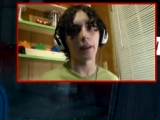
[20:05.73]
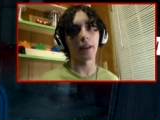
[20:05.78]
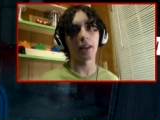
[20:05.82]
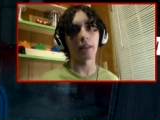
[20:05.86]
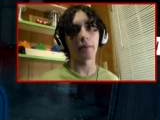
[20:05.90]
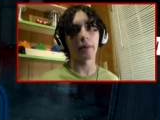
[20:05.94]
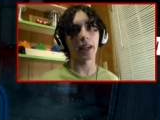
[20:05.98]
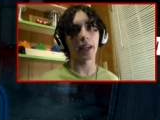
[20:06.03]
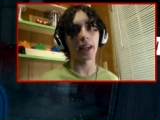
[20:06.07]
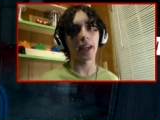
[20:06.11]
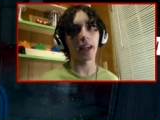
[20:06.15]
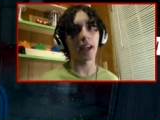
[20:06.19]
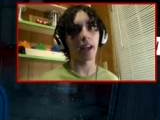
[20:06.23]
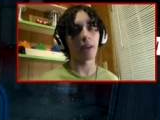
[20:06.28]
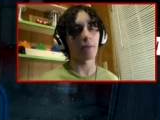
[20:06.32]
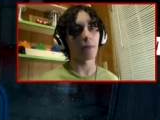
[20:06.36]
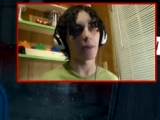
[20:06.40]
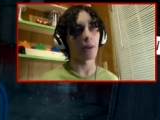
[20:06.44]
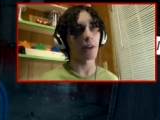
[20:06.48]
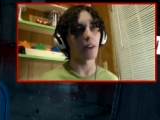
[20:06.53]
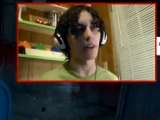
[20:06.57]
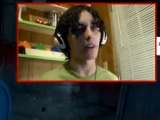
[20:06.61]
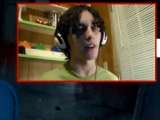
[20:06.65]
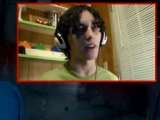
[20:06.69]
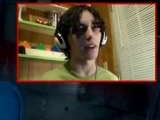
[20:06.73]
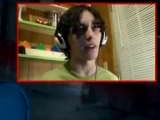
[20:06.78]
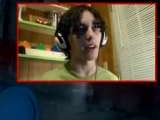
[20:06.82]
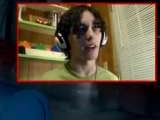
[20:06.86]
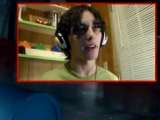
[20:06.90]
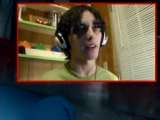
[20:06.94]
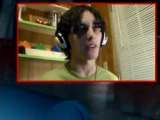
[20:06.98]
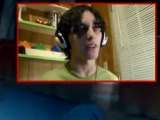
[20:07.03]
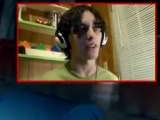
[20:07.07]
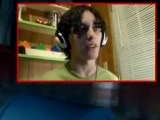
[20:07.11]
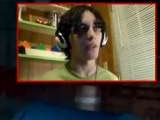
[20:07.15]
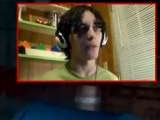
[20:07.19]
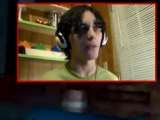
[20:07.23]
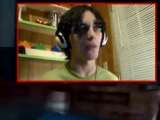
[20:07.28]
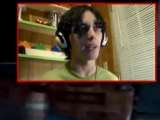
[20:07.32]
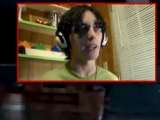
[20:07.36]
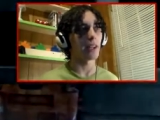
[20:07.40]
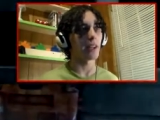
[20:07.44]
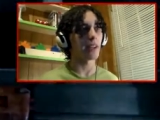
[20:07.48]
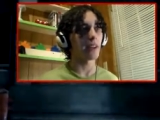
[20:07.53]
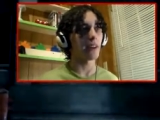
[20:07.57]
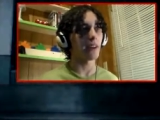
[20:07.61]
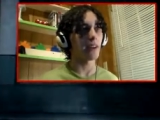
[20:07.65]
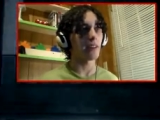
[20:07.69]
and my camera cut. I don't know when
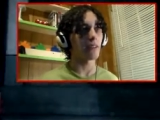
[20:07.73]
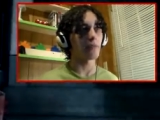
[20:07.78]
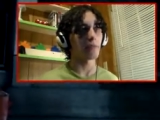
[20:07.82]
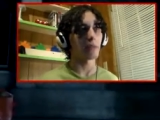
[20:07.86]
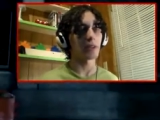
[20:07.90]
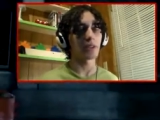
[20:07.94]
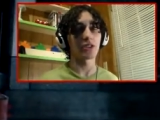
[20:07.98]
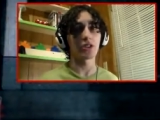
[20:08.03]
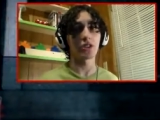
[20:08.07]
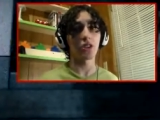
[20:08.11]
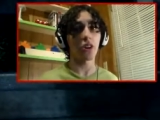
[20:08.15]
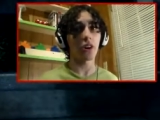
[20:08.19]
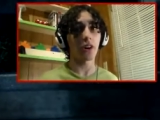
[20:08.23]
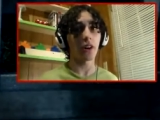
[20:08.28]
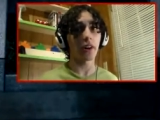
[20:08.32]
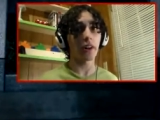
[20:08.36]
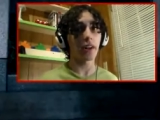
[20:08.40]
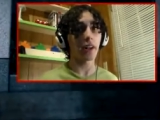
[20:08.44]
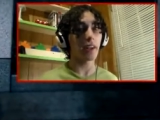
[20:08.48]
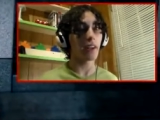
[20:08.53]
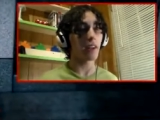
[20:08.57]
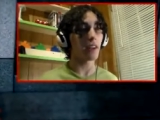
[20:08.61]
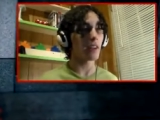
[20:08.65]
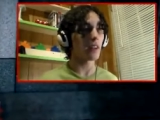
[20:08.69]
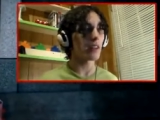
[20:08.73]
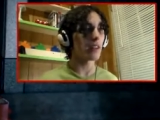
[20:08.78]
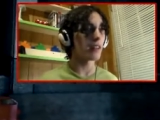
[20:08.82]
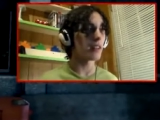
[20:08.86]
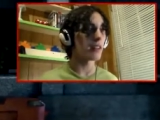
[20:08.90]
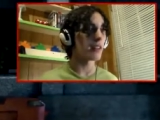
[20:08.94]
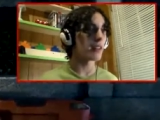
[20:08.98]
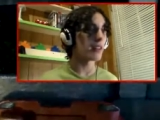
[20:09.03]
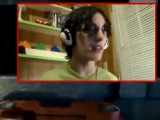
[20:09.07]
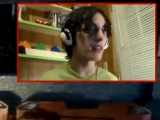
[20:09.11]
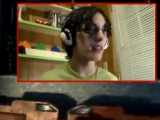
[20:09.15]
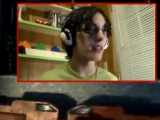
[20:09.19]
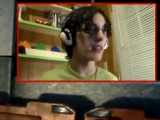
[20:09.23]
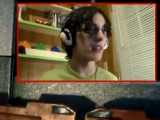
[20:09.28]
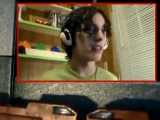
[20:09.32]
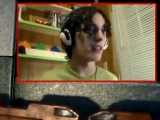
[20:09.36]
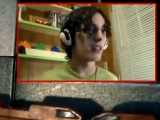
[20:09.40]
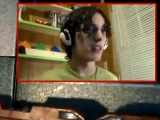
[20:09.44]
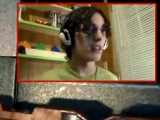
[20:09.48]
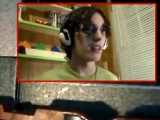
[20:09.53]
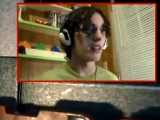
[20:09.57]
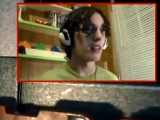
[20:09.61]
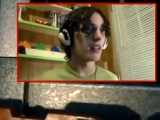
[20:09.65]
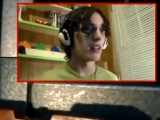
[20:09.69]
it cut, but sorry.
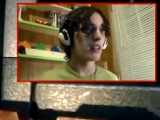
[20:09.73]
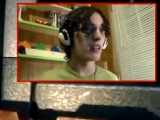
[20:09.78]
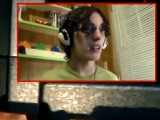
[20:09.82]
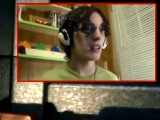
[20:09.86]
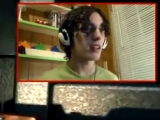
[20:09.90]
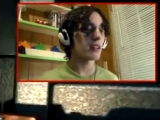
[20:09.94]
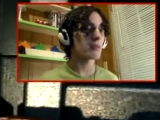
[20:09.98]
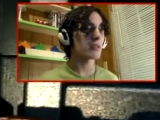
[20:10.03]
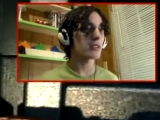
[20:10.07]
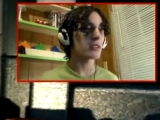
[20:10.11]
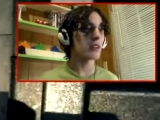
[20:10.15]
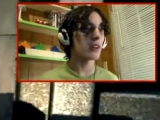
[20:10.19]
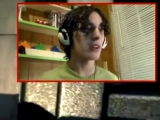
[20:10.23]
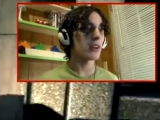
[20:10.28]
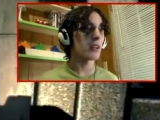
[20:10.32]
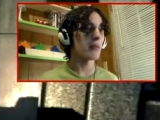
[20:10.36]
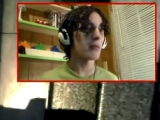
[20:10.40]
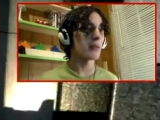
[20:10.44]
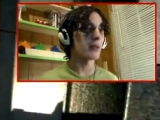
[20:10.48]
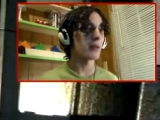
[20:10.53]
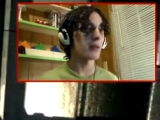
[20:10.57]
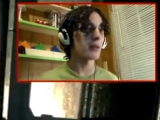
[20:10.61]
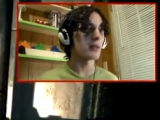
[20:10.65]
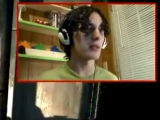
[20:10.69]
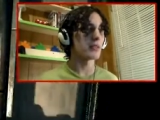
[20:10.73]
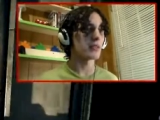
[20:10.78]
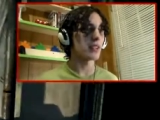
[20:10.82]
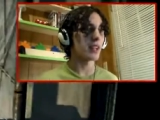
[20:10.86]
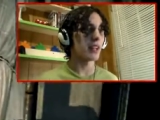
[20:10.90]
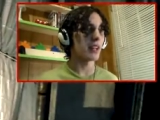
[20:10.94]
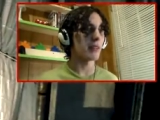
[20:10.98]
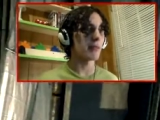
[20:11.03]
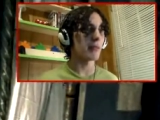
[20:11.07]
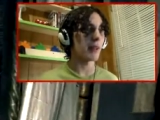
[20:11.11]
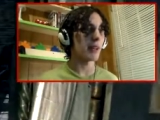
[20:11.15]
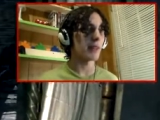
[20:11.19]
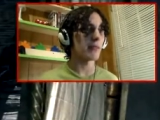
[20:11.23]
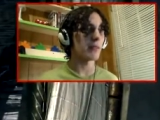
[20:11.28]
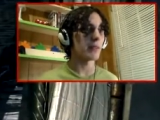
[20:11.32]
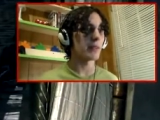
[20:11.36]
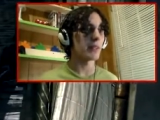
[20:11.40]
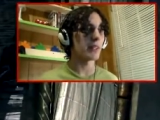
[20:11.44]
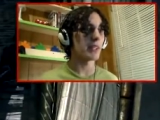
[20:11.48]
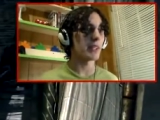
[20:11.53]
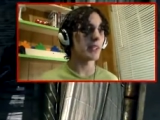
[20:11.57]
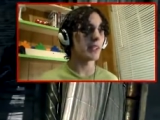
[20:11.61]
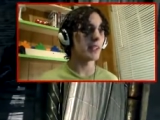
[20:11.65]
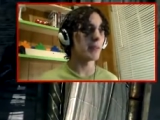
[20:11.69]
I'm sorry, bros. I, I
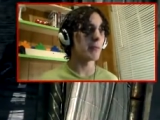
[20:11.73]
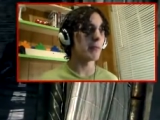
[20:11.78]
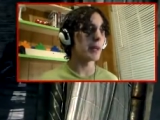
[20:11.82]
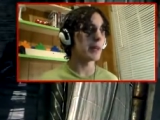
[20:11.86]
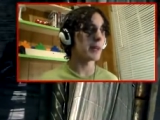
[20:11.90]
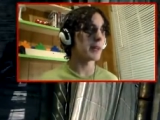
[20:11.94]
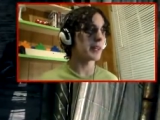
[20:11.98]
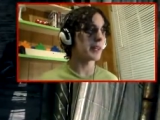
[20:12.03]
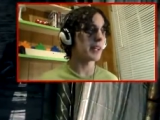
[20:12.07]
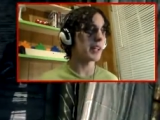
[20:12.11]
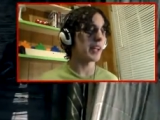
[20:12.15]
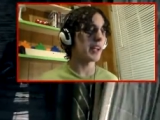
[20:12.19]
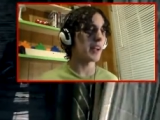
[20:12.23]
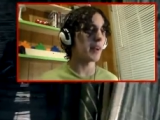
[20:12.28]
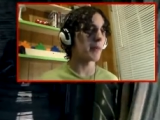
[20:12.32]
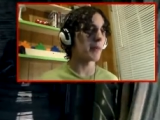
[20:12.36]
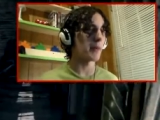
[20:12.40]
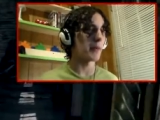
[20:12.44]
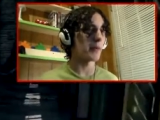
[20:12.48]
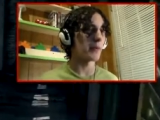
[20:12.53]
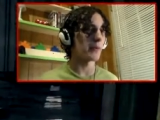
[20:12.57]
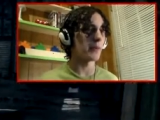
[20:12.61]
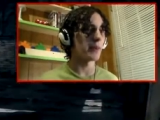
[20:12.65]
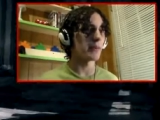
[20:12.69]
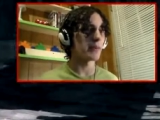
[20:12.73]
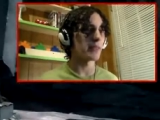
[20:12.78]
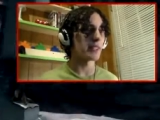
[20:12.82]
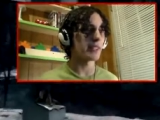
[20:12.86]
really need a better camera. One